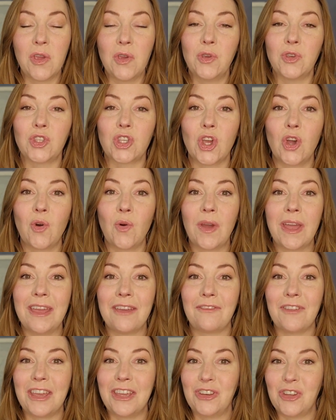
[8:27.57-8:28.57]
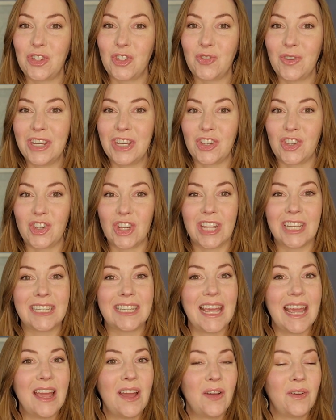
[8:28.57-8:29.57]
So if industry is shut
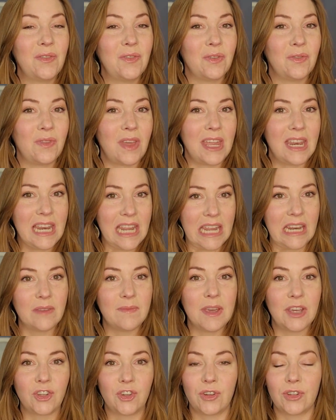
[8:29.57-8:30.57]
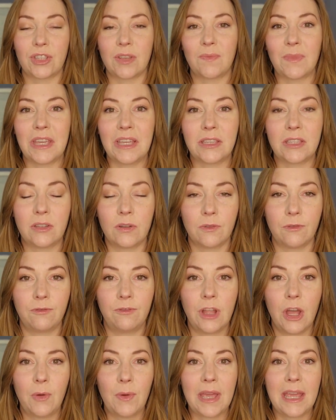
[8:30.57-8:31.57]
down, they need to make sure something's still
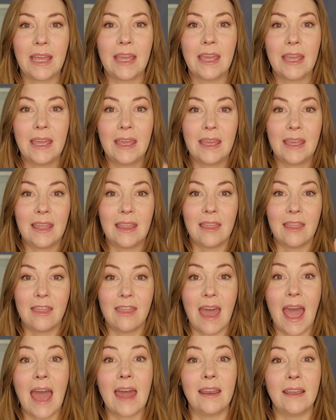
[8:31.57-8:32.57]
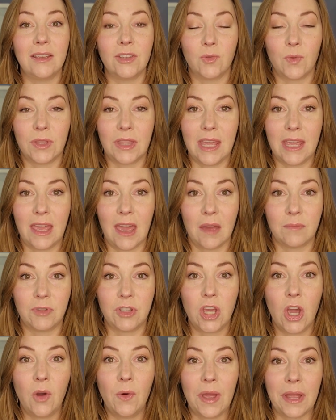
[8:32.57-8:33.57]
flowing. That is what they kept
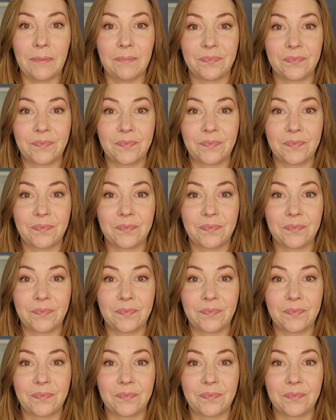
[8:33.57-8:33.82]
going.